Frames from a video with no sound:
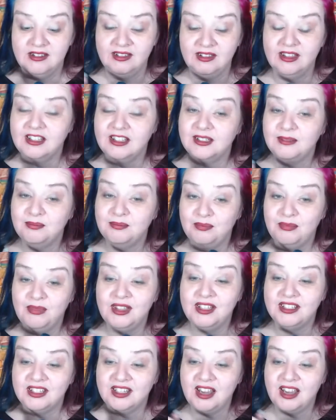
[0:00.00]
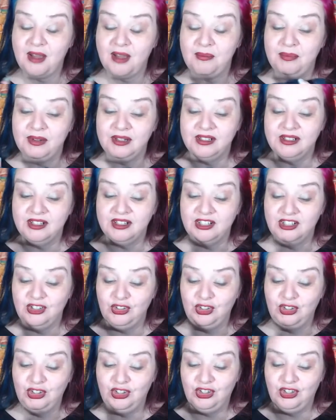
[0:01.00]
There's there's a couple of
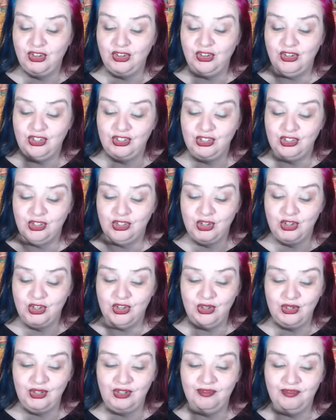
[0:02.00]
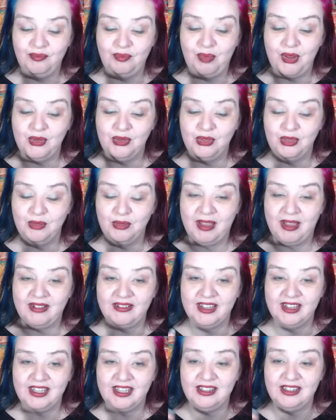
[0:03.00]
good good of both
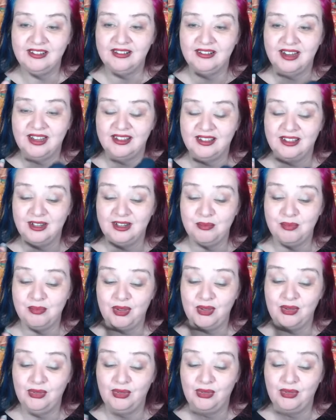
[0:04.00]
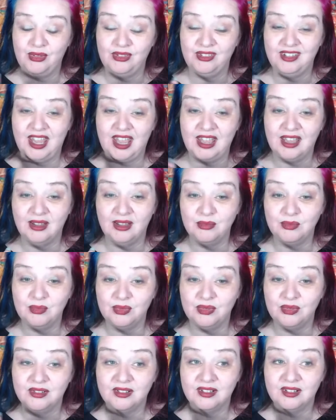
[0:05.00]
about here, and they're both on the app.
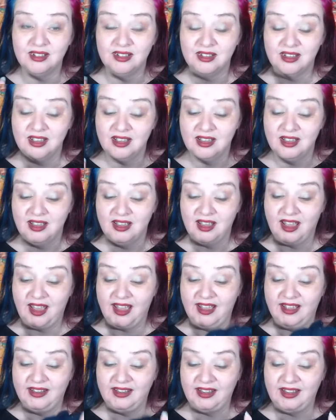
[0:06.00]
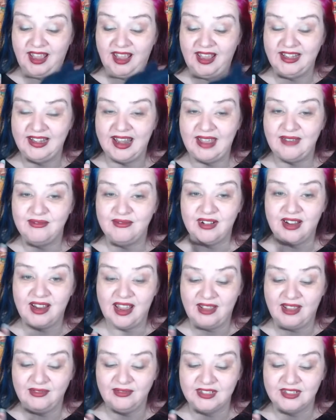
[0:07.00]
And I never
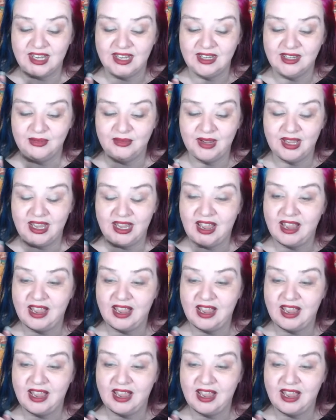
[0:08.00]
have takeaway.